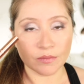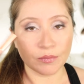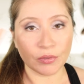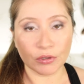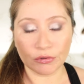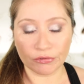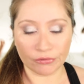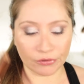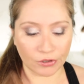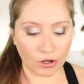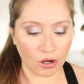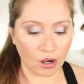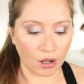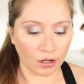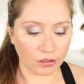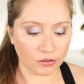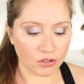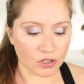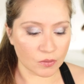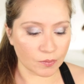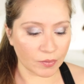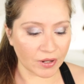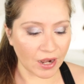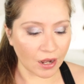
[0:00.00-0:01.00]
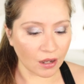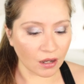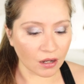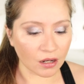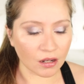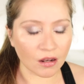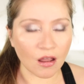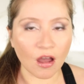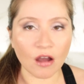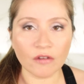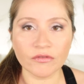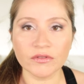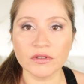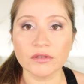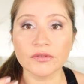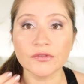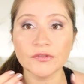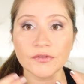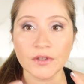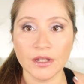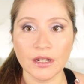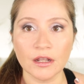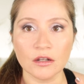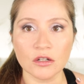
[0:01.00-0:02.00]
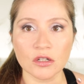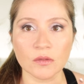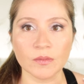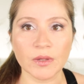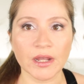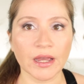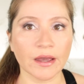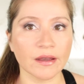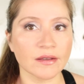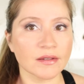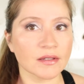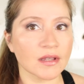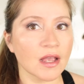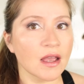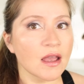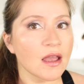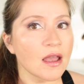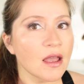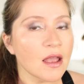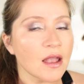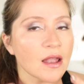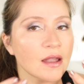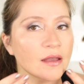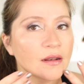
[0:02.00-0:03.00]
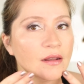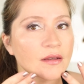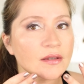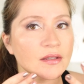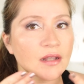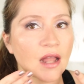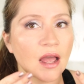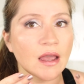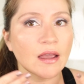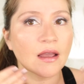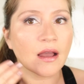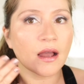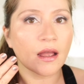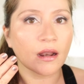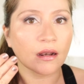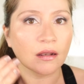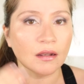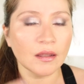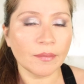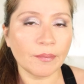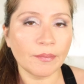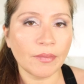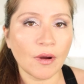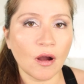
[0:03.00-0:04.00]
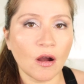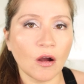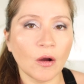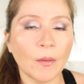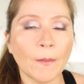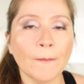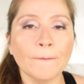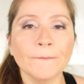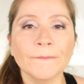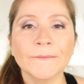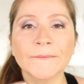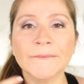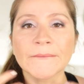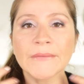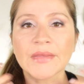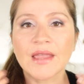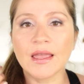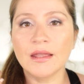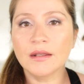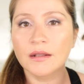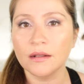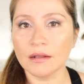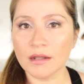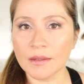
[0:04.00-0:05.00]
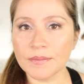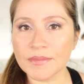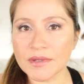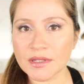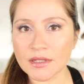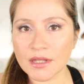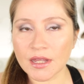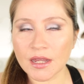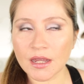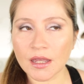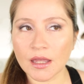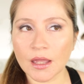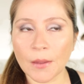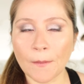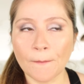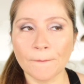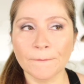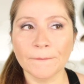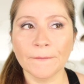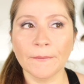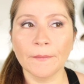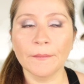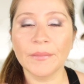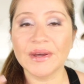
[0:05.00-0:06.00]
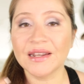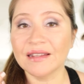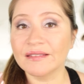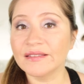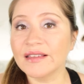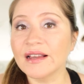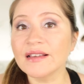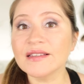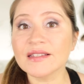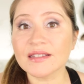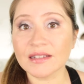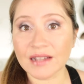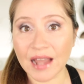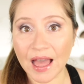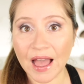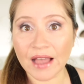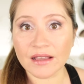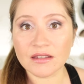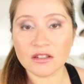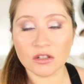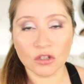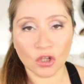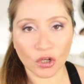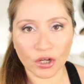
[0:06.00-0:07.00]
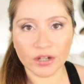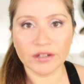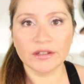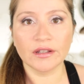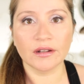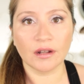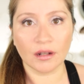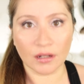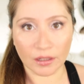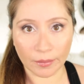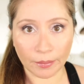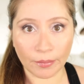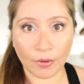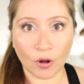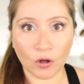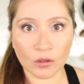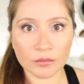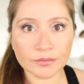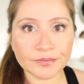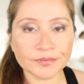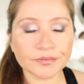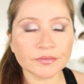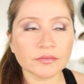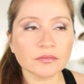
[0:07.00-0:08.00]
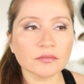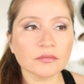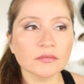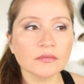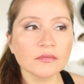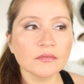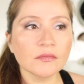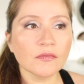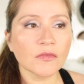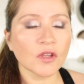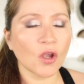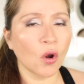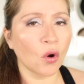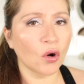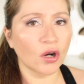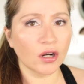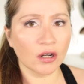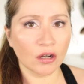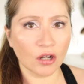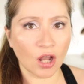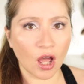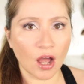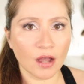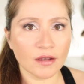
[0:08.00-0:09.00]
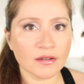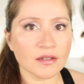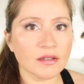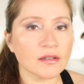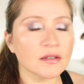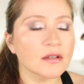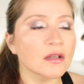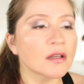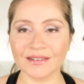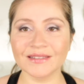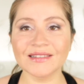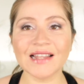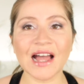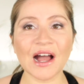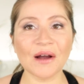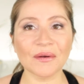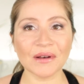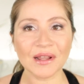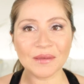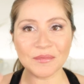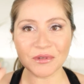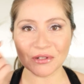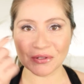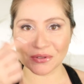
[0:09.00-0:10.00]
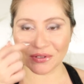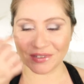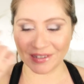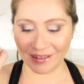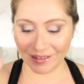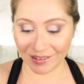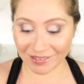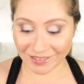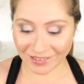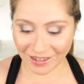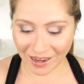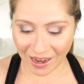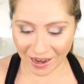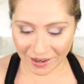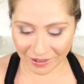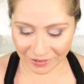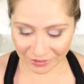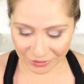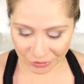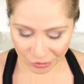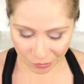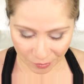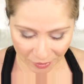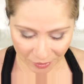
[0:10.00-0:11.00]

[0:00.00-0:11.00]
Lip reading: beautiful colors. But I love the finish because it is like a lip balm and a lipstick, but it does last longer than a lip balm or a gloss. Now let me do the under eye a little